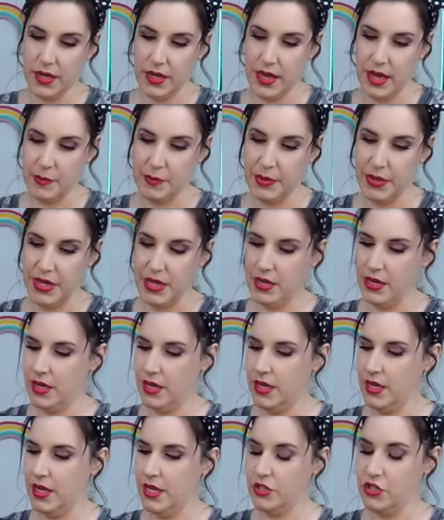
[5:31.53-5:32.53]
I got
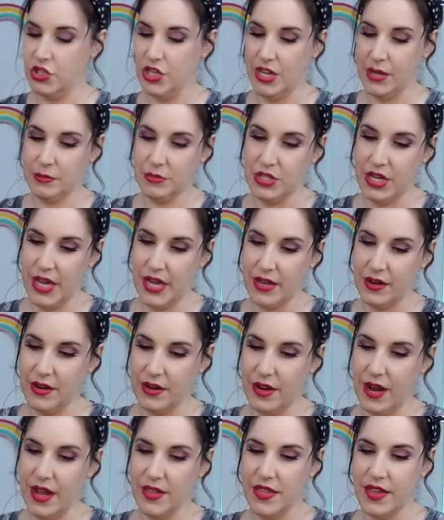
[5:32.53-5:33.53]
Peanutty and Jam
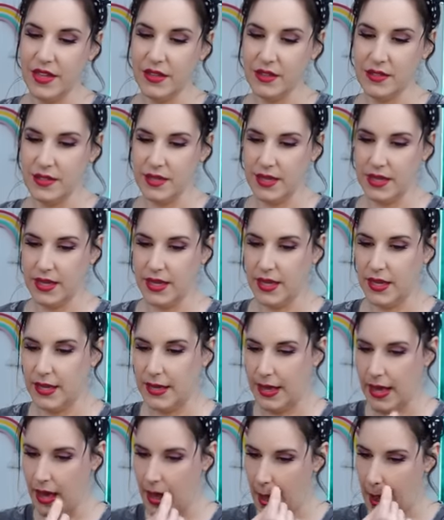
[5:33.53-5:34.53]
Tiger. I think it looks like a kitty
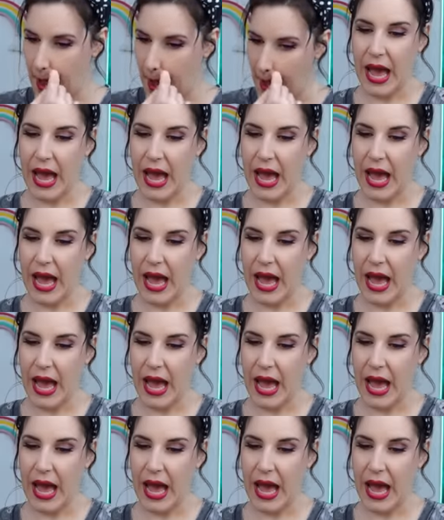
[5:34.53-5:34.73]
cat.